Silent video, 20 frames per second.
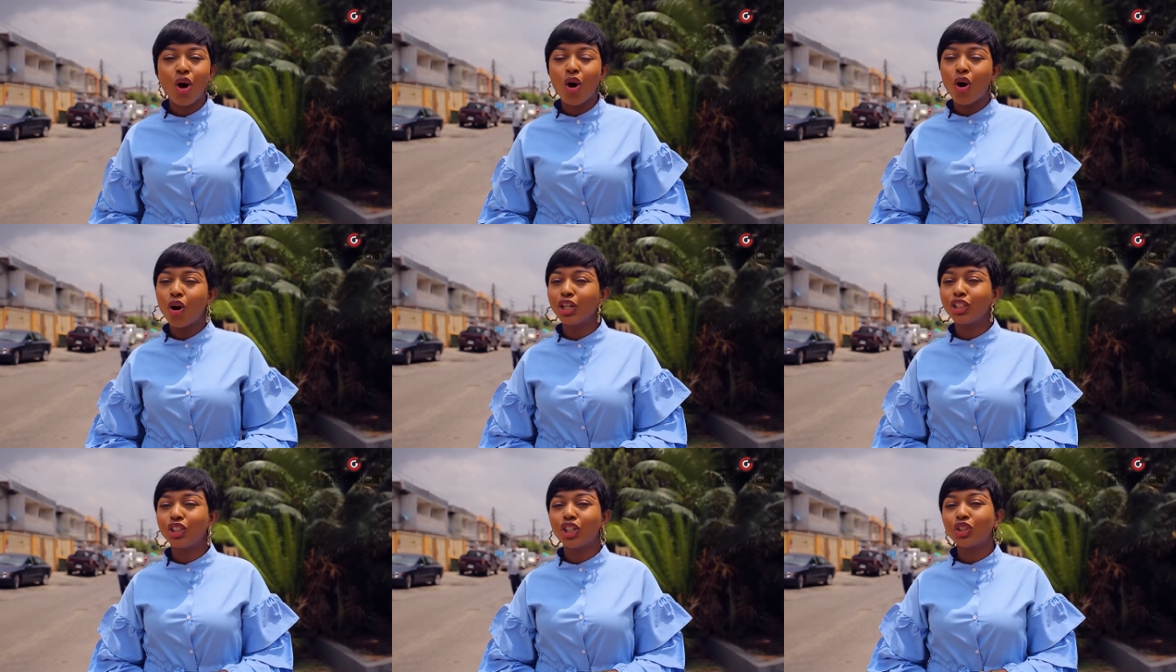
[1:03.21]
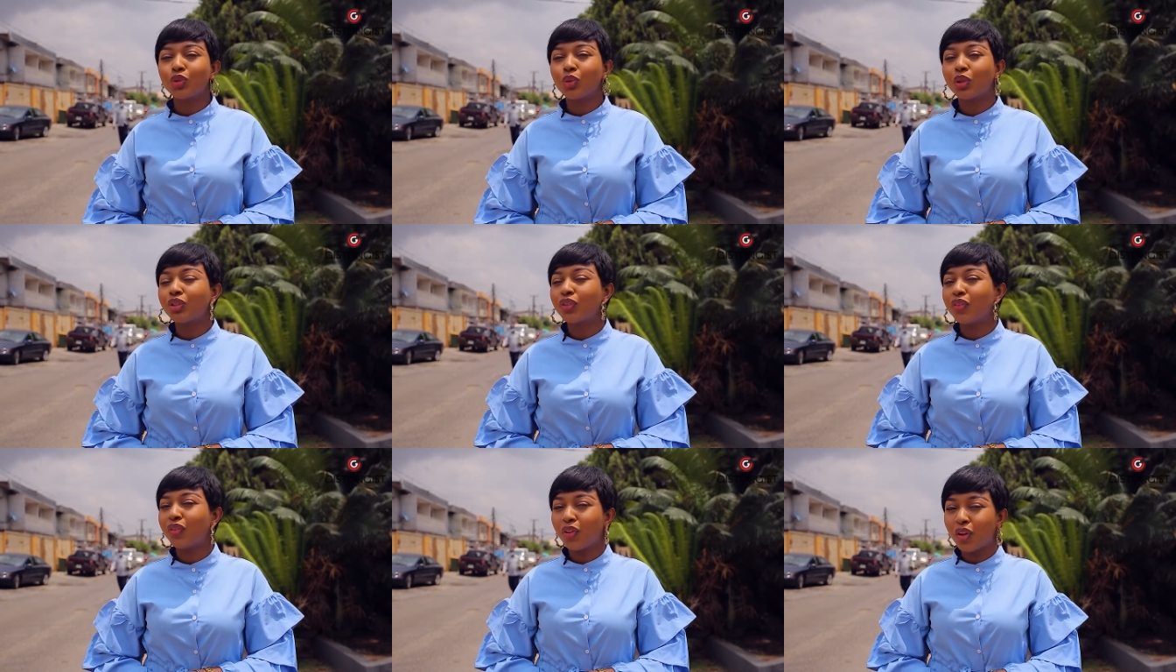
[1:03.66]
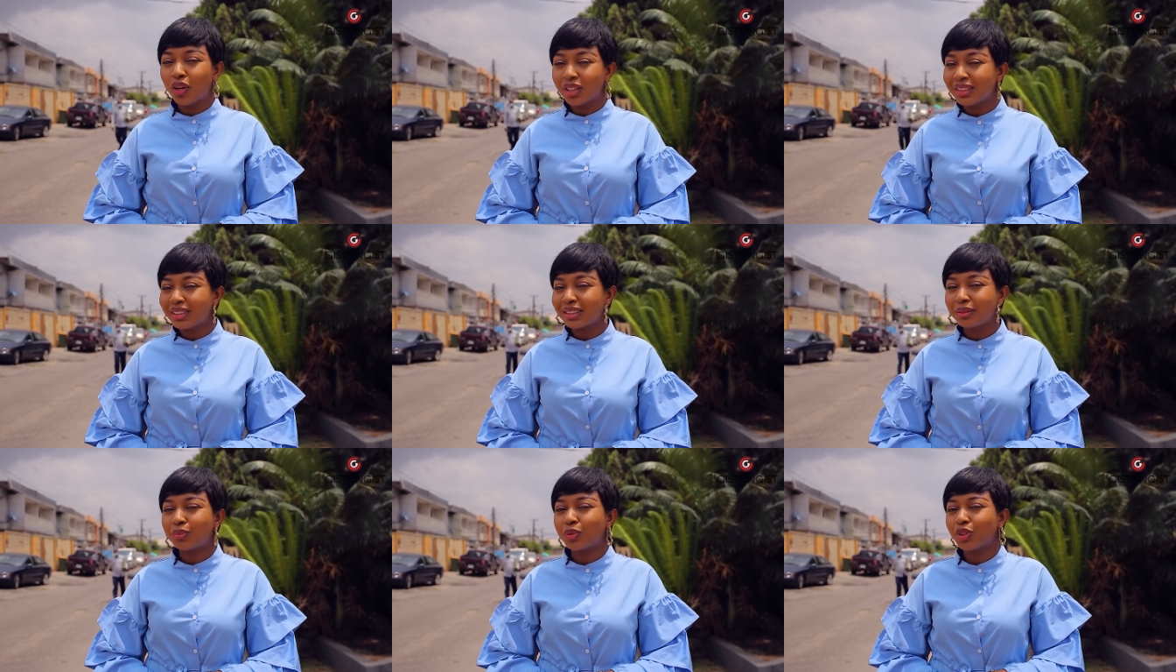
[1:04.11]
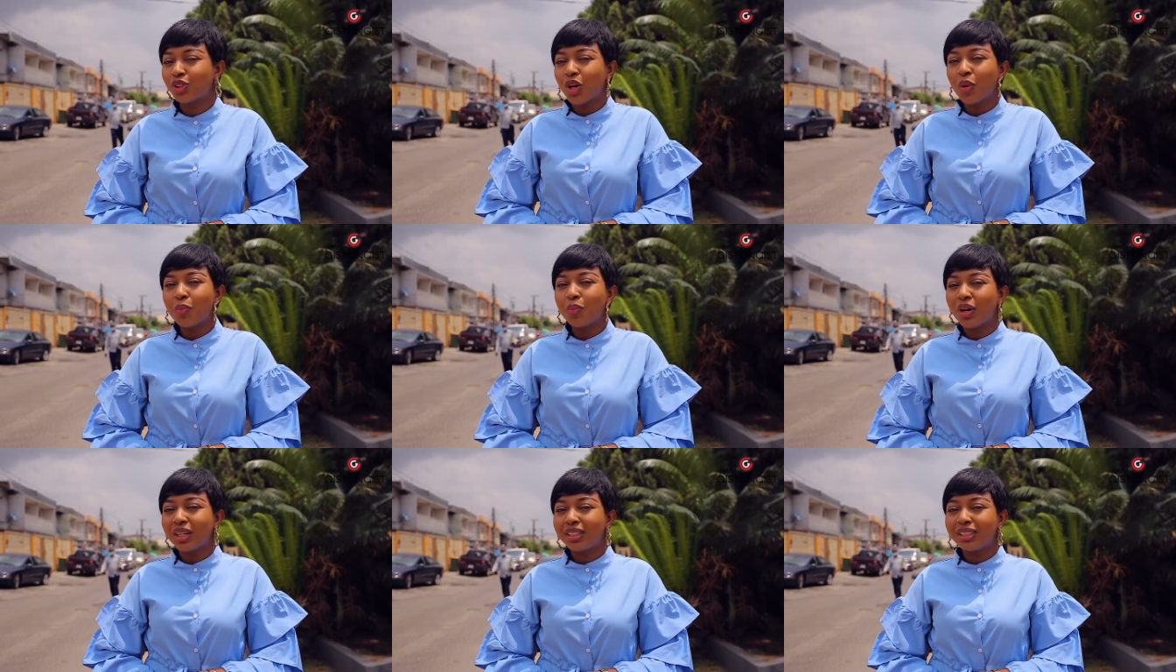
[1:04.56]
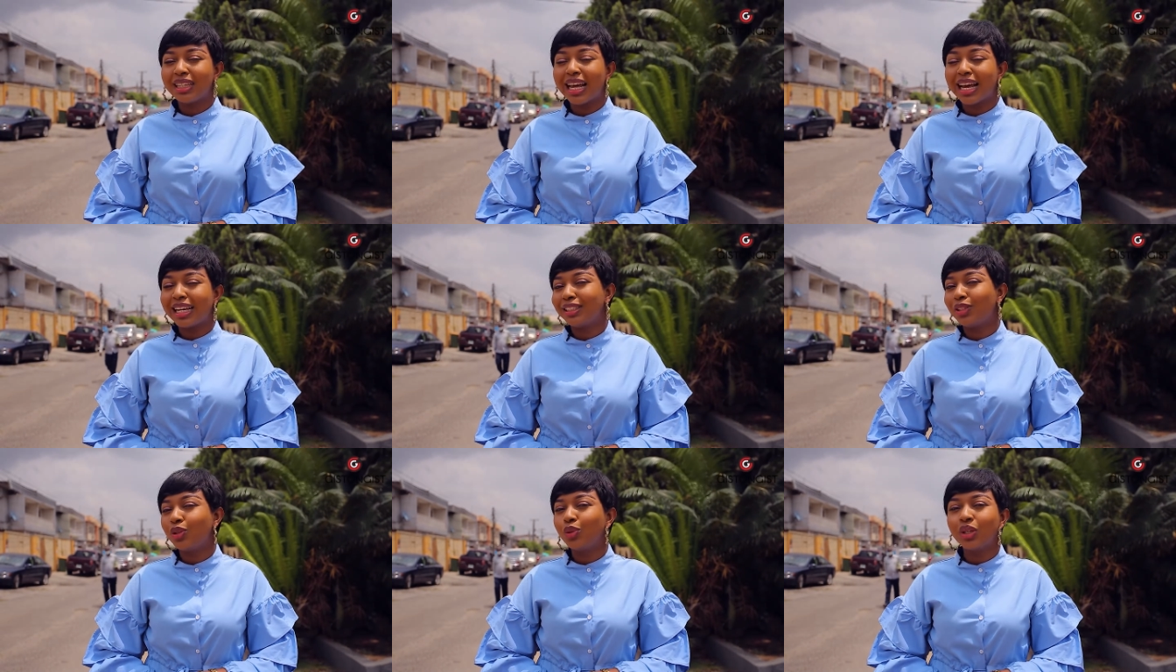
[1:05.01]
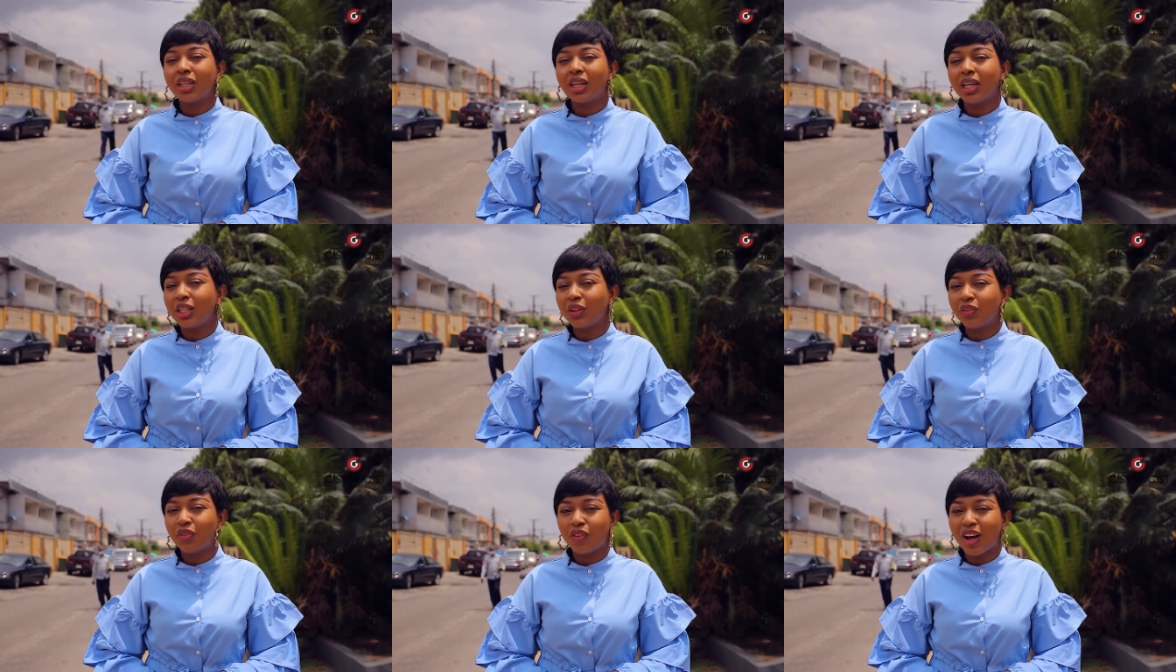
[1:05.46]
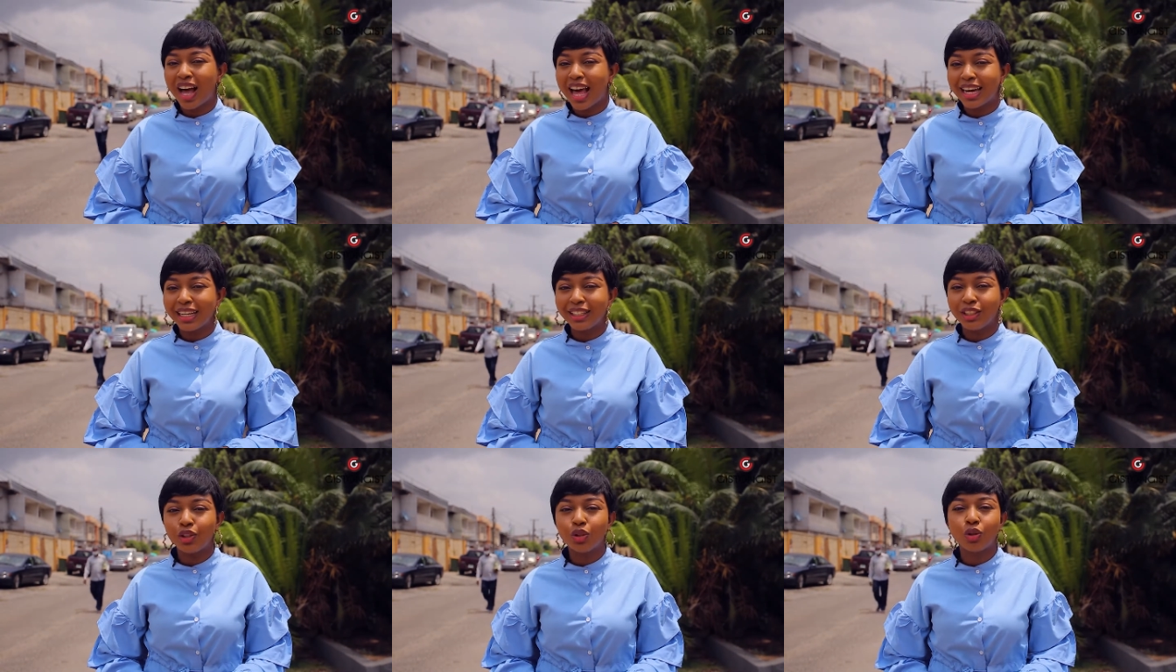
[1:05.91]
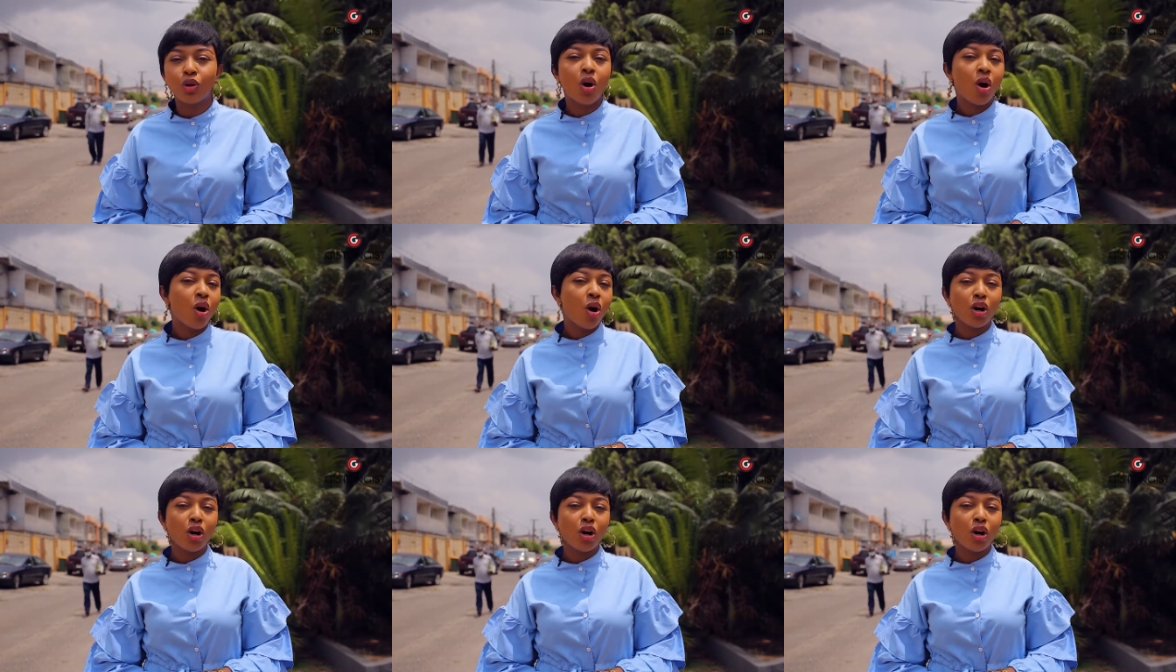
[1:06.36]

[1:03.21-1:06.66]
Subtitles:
or you just want to flaunt somebody that is looking fine, you know,